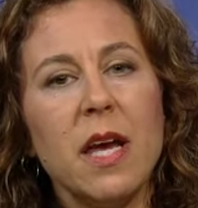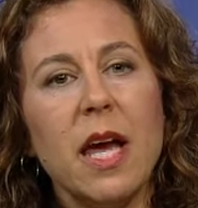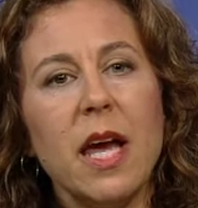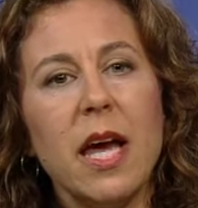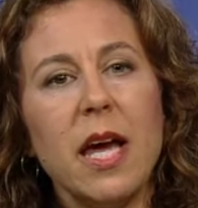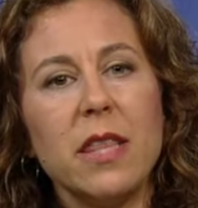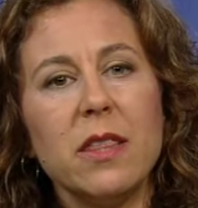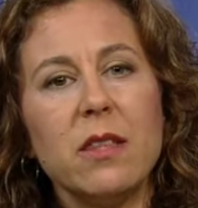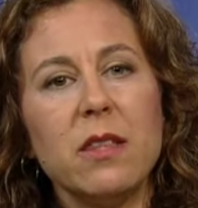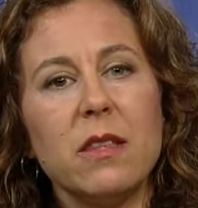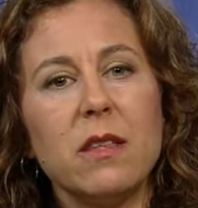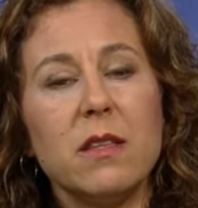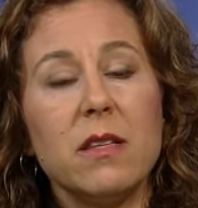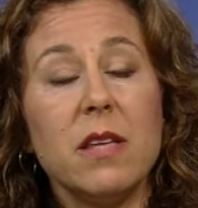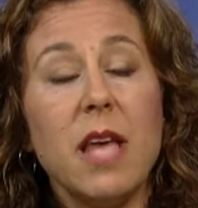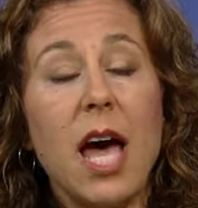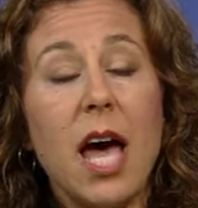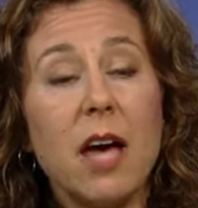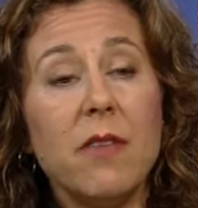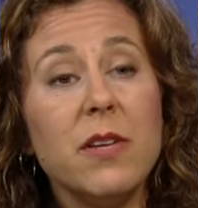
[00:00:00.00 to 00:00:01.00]
And
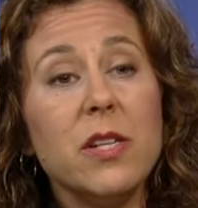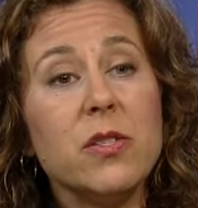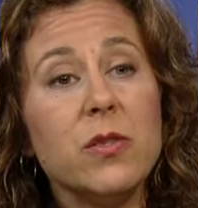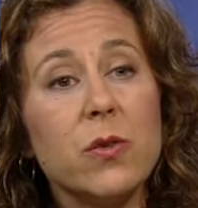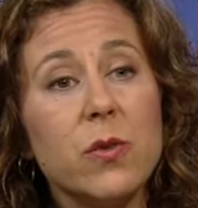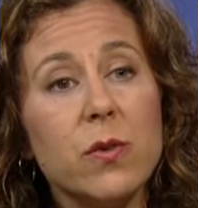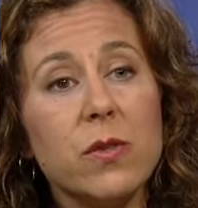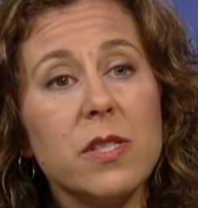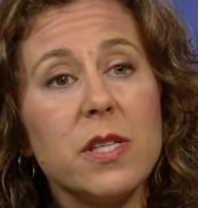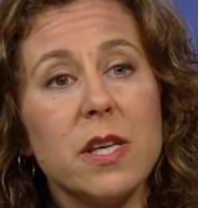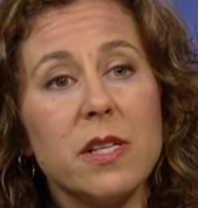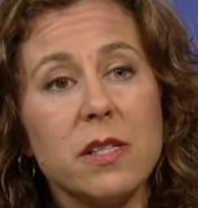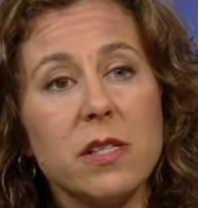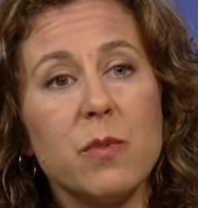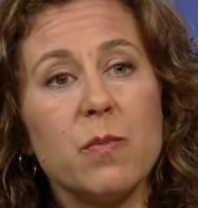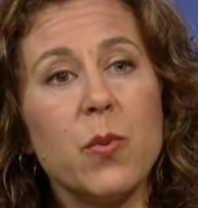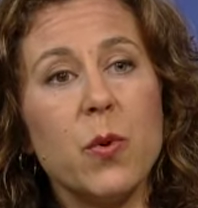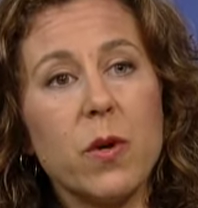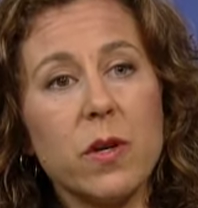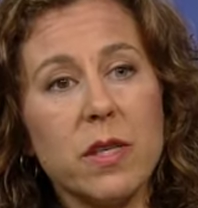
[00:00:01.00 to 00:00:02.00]
having tools that
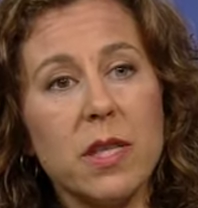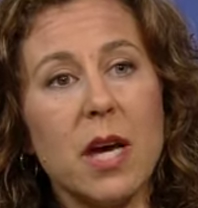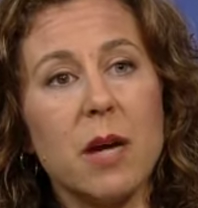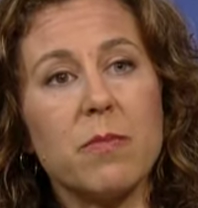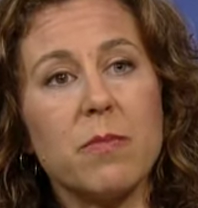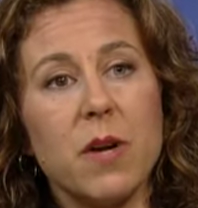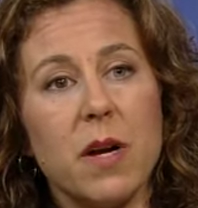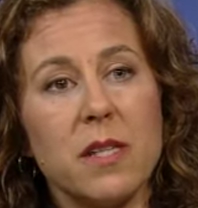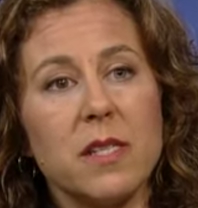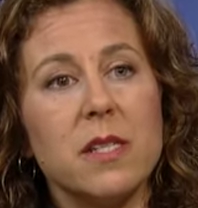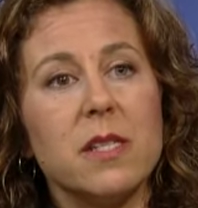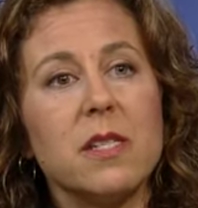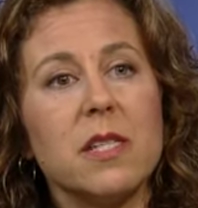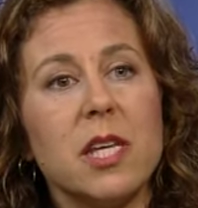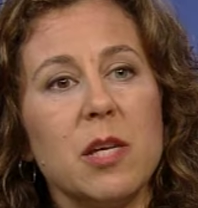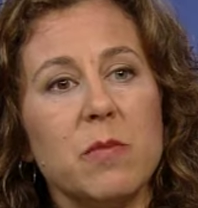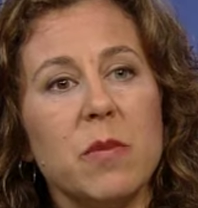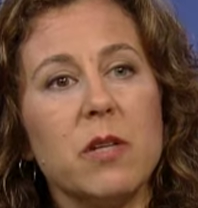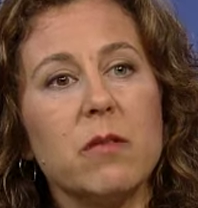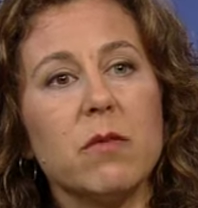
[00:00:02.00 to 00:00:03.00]
support that process
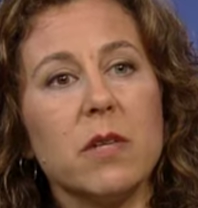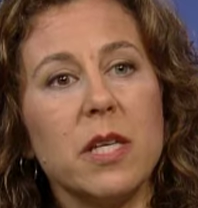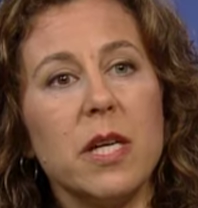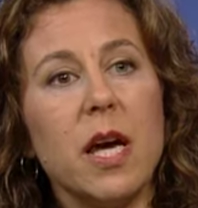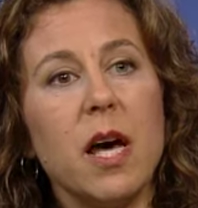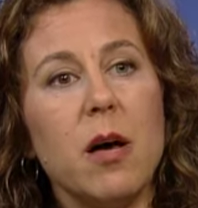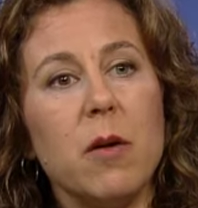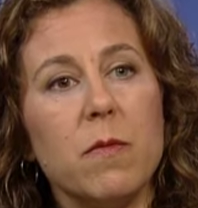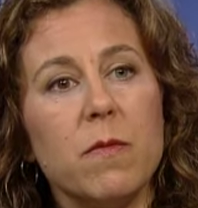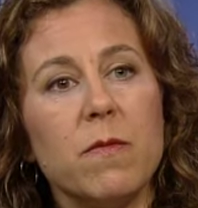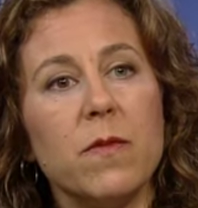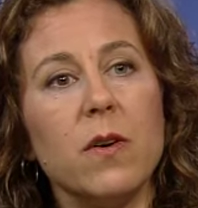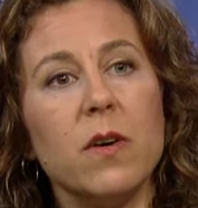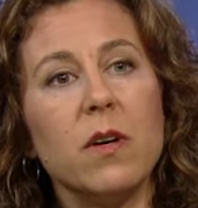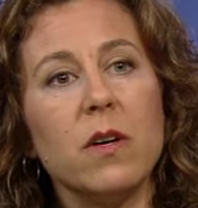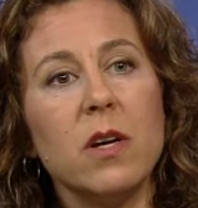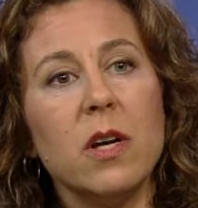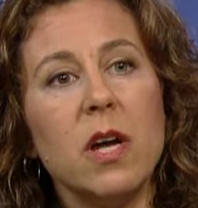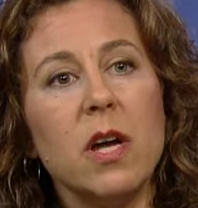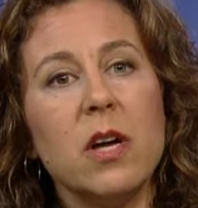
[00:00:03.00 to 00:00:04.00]
can be really
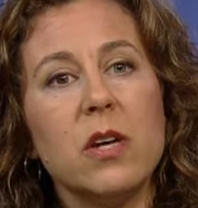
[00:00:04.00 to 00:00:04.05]
helpful.